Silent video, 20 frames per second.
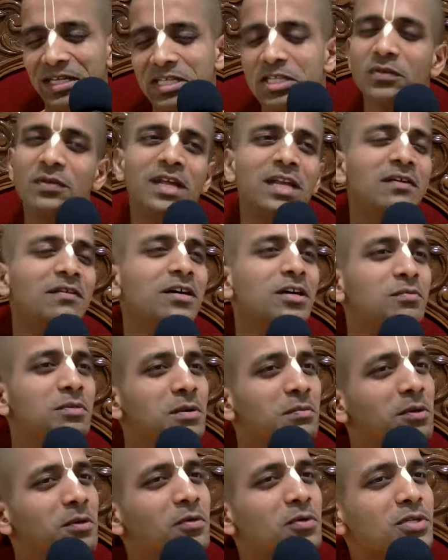So whenever
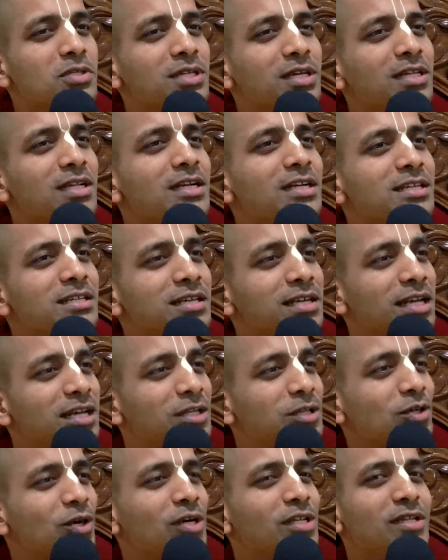people would say that he's an
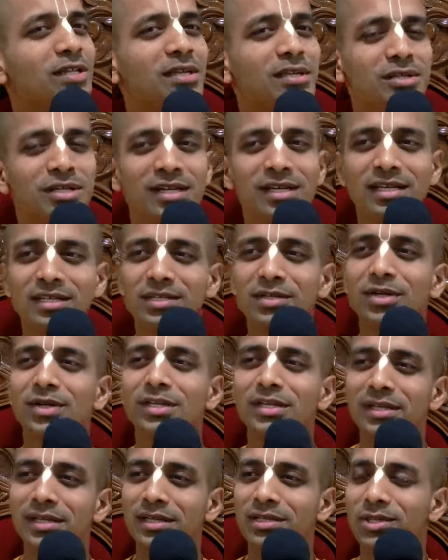
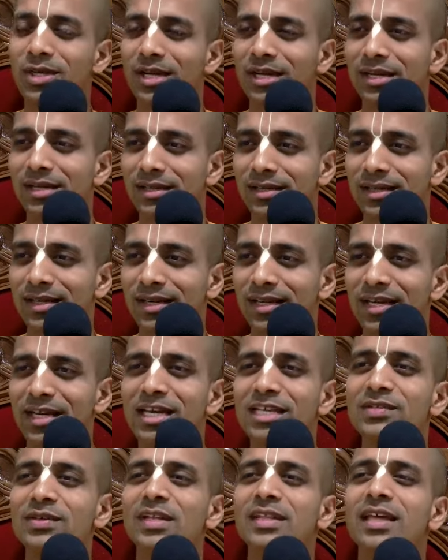extraordinary child,
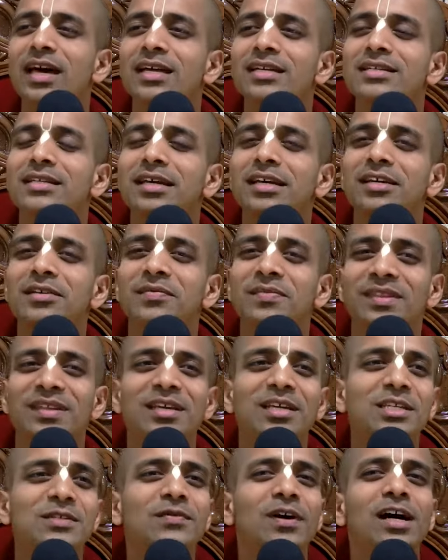so at that time
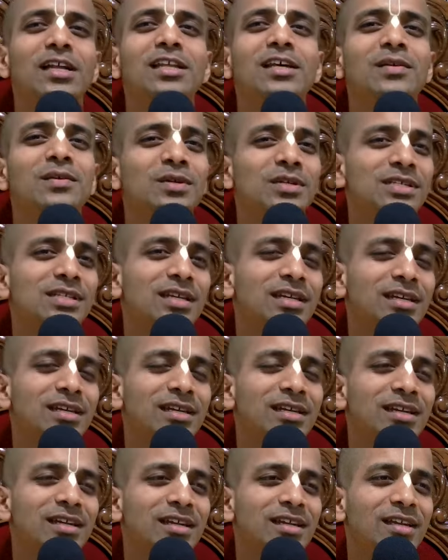his father would
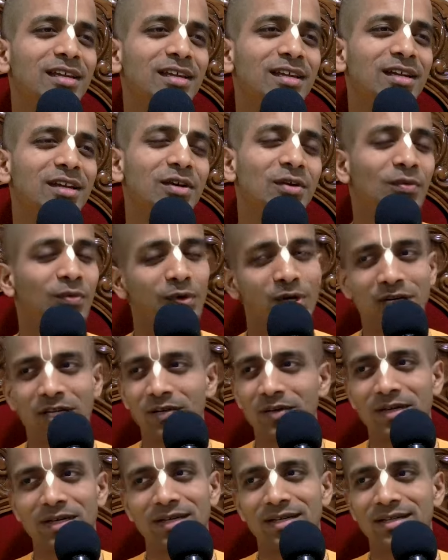say,
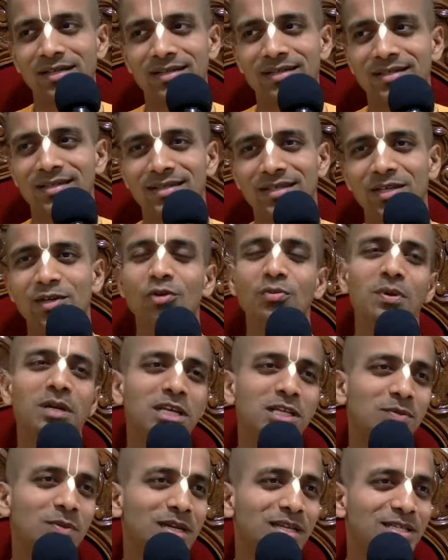whatever it is, you
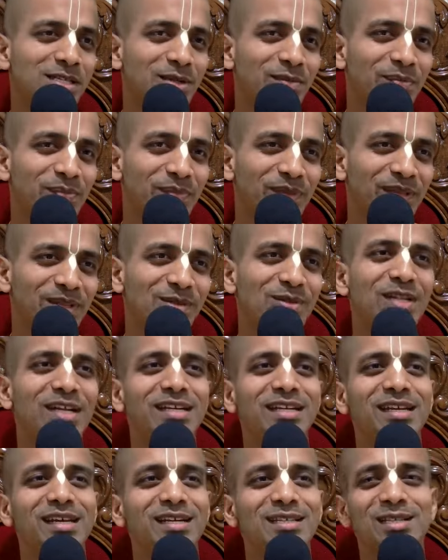please bless him so
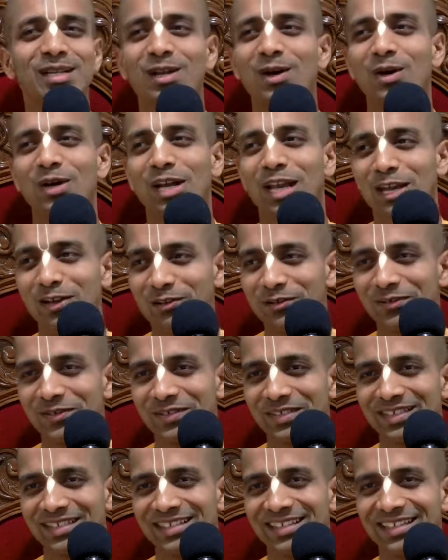that he gets a long
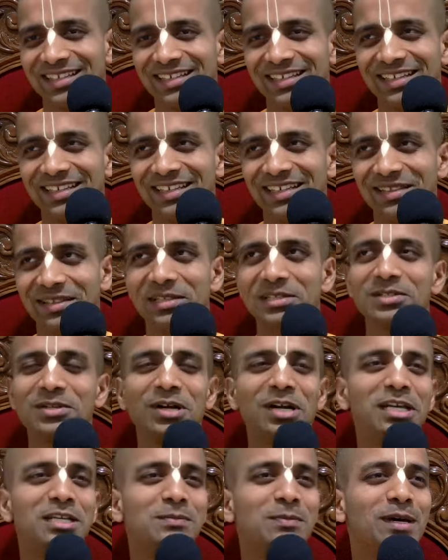life. This is
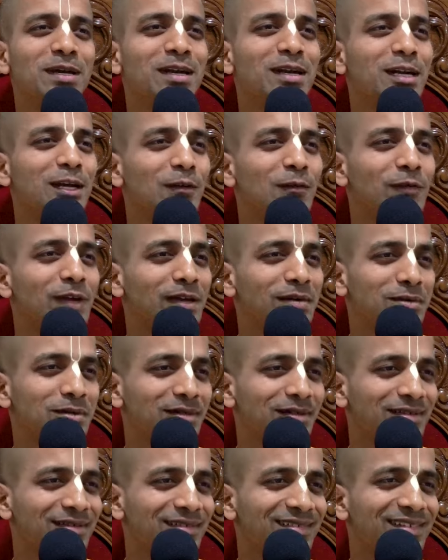called as parental
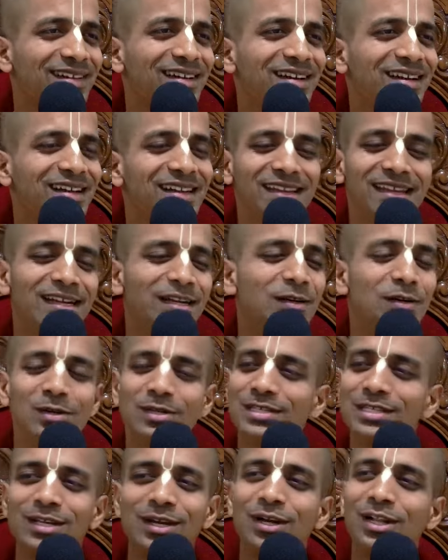affection. They don't
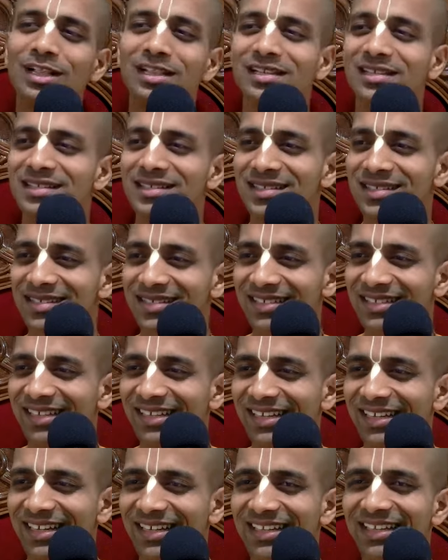see all this,
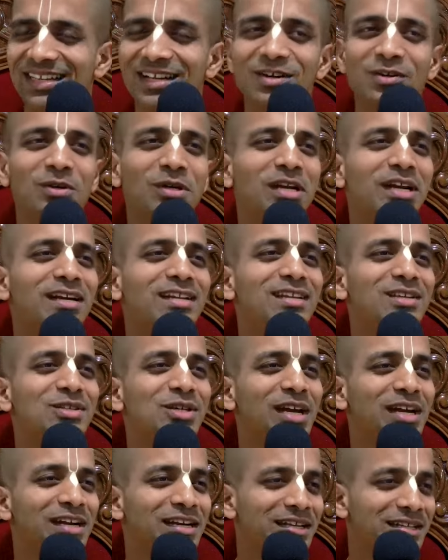that how great the
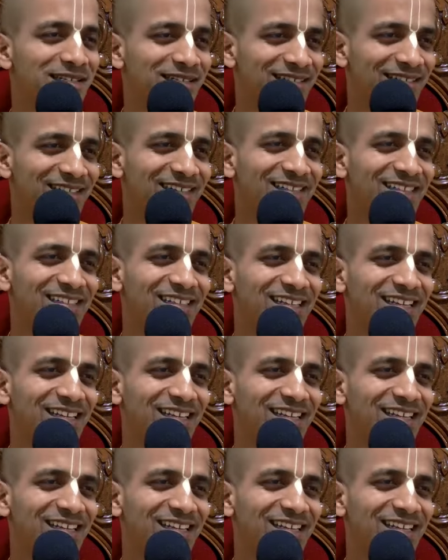child is.